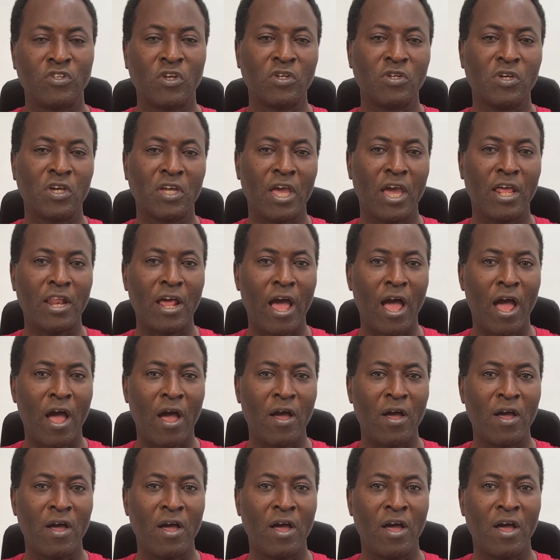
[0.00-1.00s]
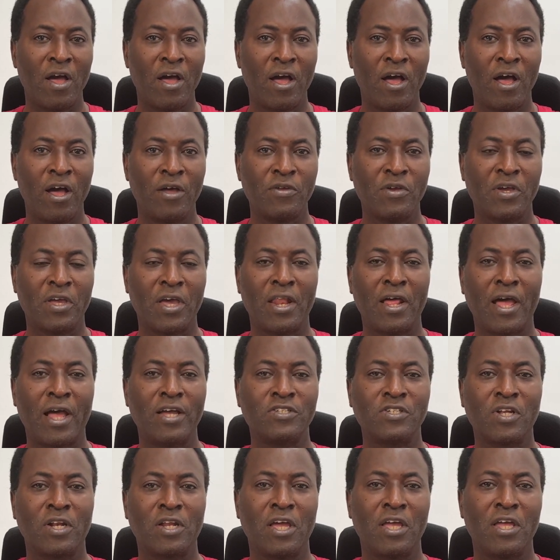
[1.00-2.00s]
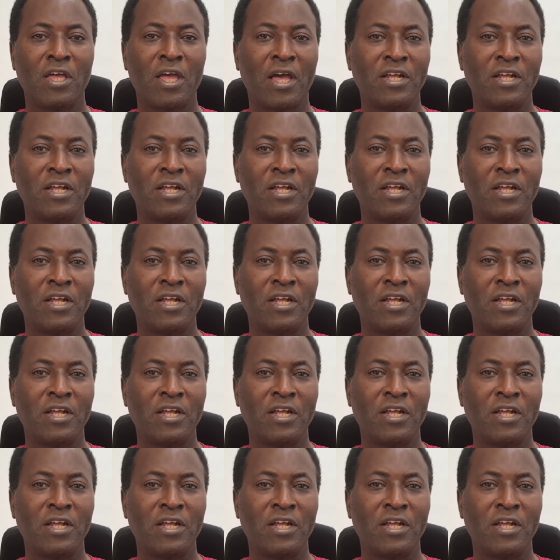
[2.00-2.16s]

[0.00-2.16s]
you can actually